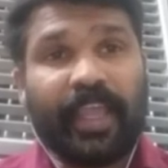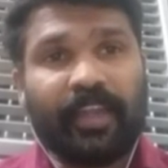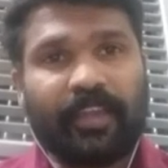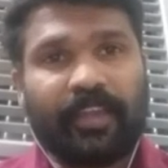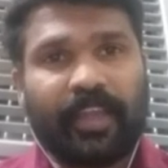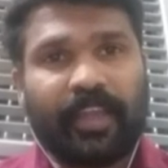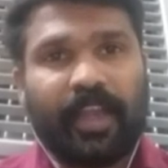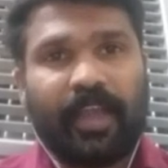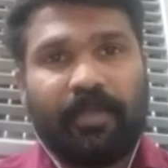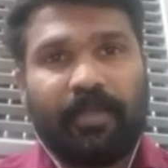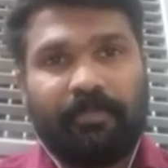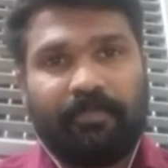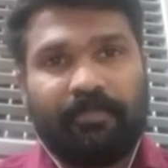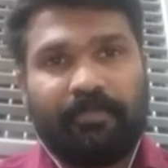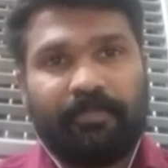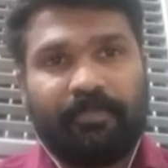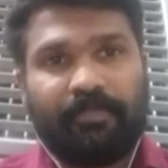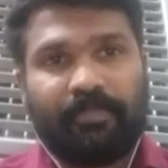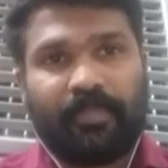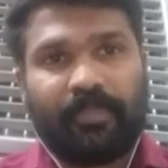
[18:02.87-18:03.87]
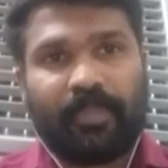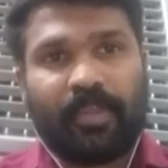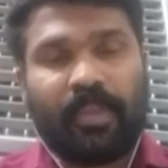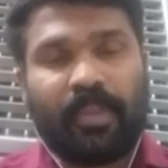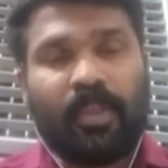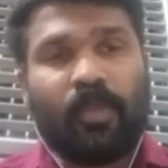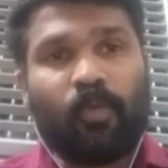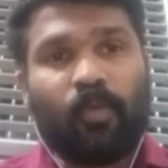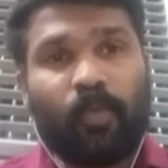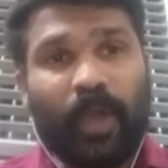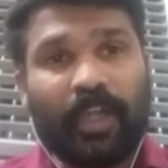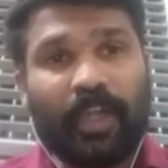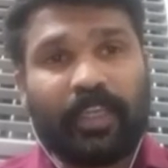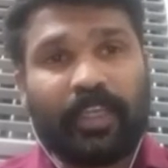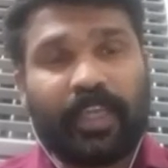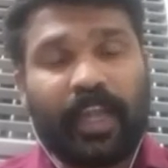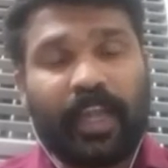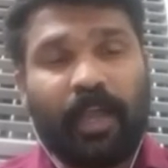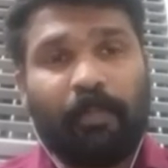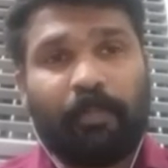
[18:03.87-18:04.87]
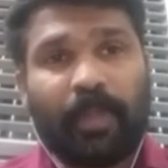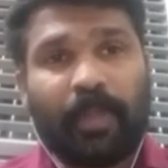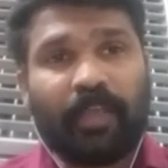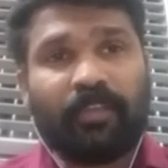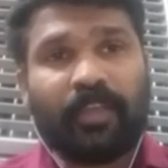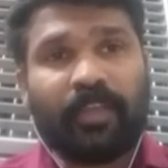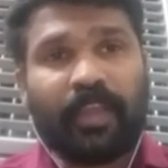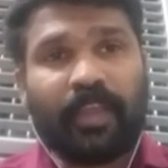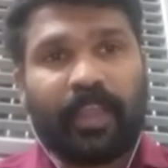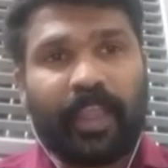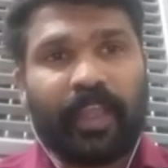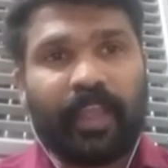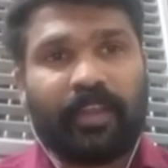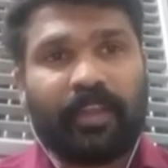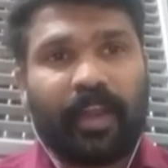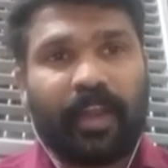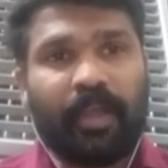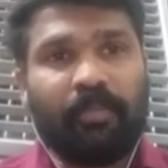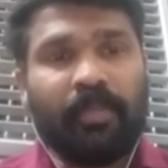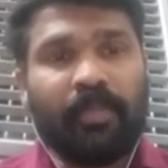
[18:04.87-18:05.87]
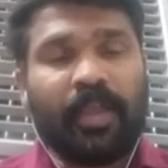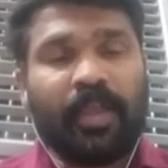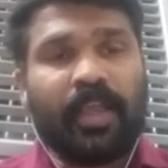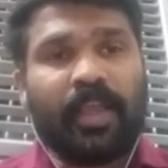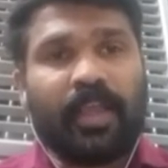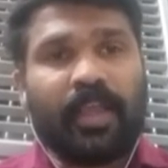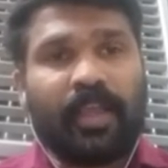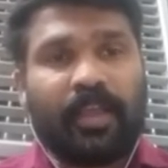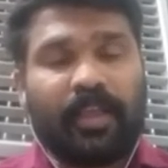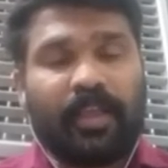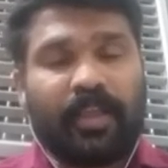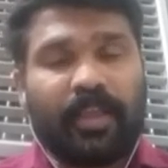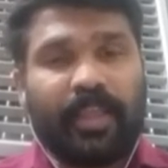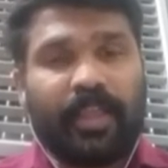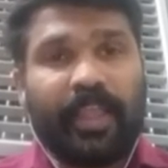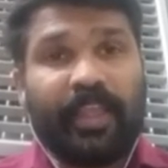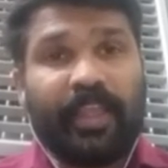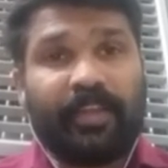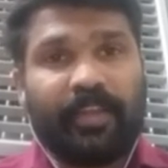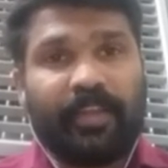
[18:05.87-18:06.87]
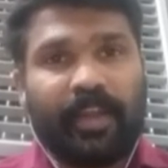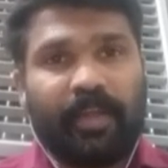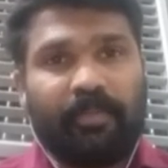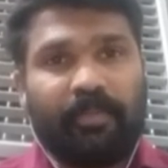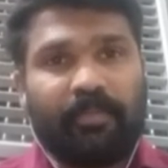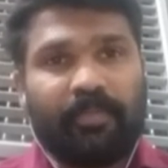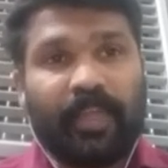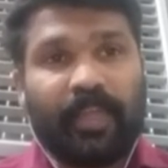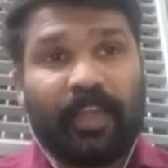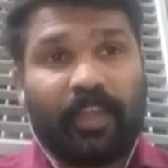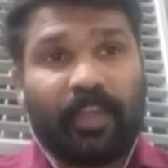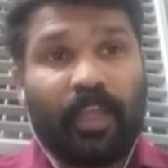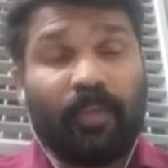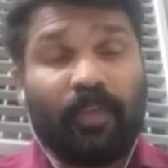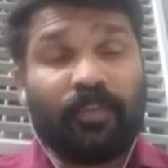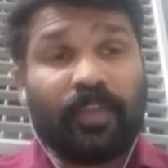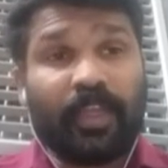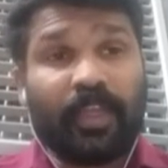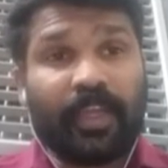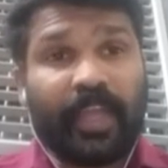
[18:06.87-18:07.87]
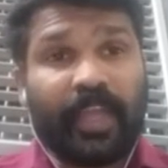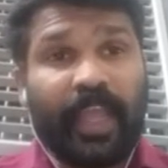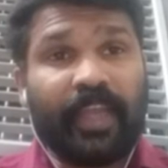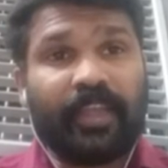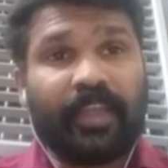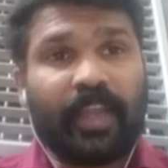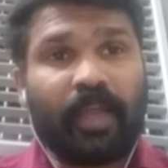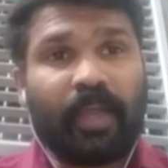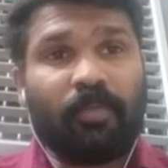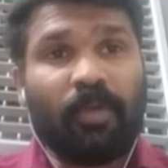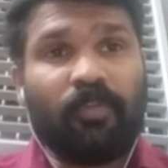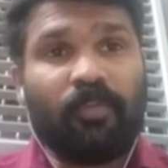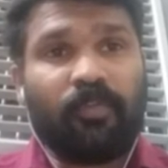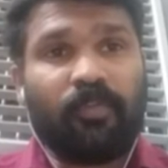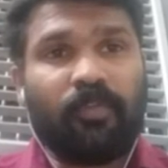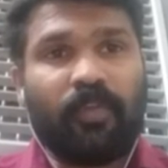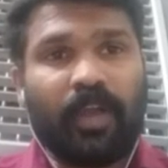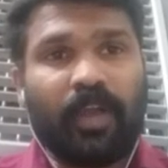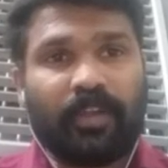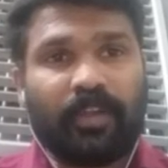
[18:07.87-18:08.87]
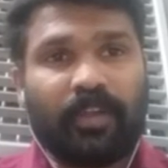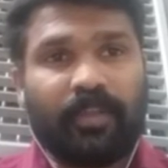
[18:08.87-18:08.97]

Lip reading: gram. 1 gram plus 8 gram, that gives 9 gram of water.